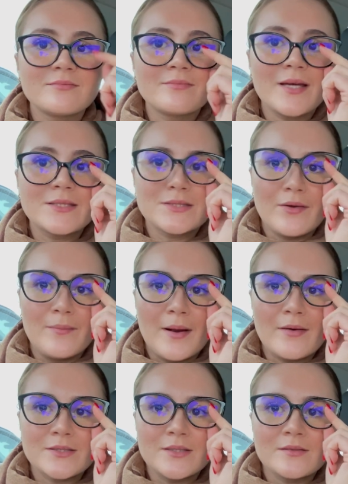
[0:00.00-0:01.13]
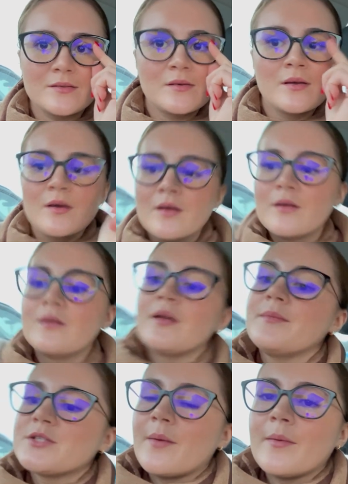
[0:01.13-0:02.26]
That is so embarrassing. Let
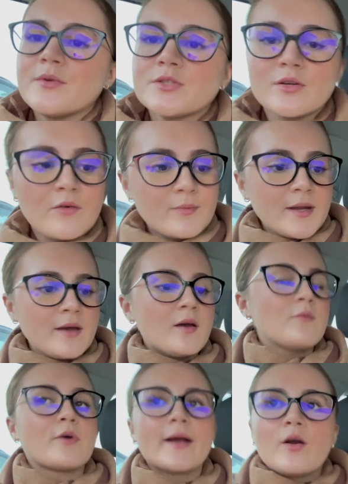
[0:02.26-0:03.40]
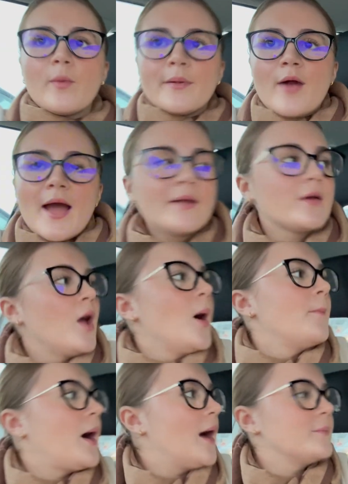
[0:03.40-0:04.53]
me turn my music off a minute before I get copyrighted.
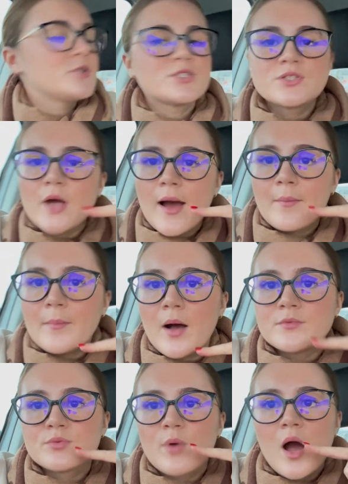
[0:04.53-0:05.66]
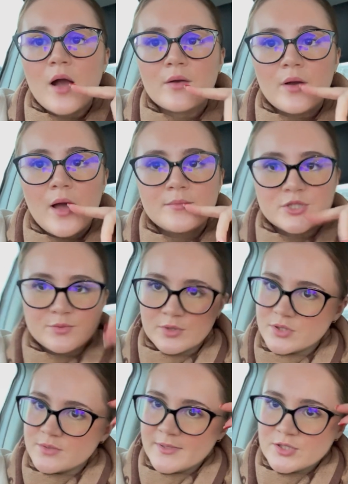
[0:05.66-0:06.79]
But I'm just at my mum's work. She
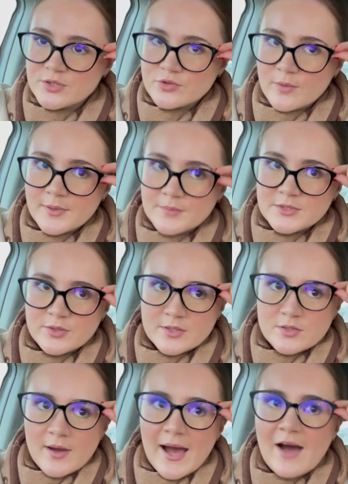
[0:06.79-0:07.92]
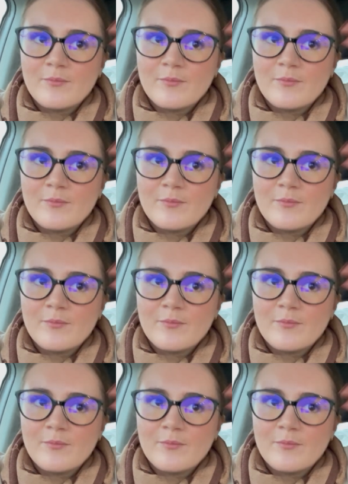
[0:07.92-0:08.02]
wants me to drop something to her, so I have.